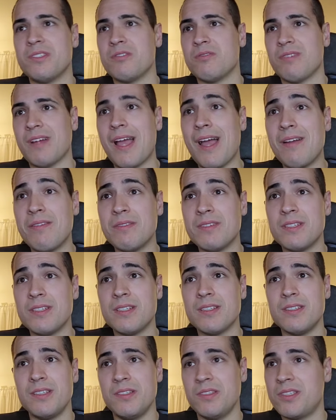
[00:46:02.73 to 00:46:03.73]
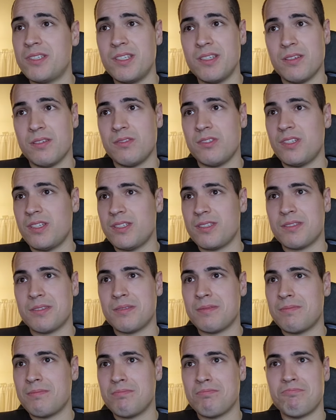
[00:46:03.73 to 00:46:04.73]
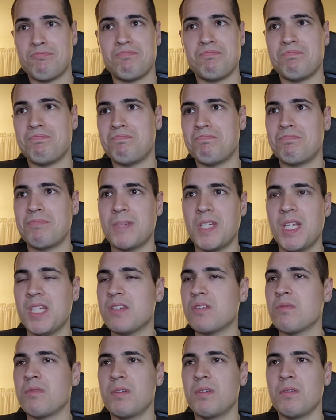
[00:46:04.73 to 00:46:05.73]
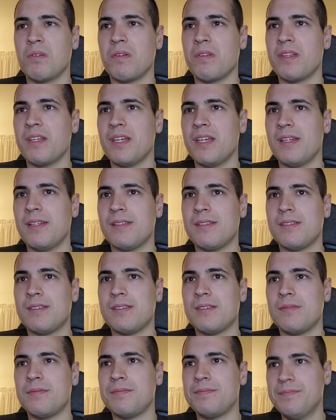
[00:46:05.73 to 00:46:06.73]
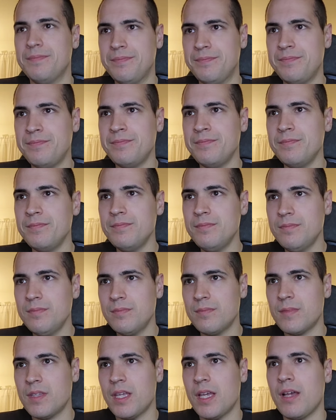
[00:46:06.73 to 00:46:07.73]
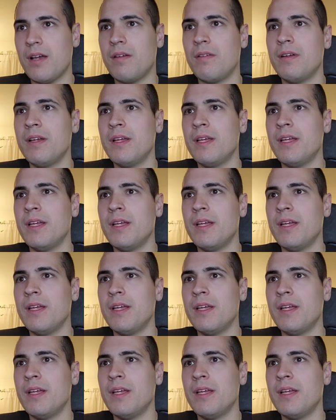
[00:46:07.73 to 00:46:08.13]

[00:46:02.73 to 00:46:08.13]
around, you still just get to reroll the hits. Now,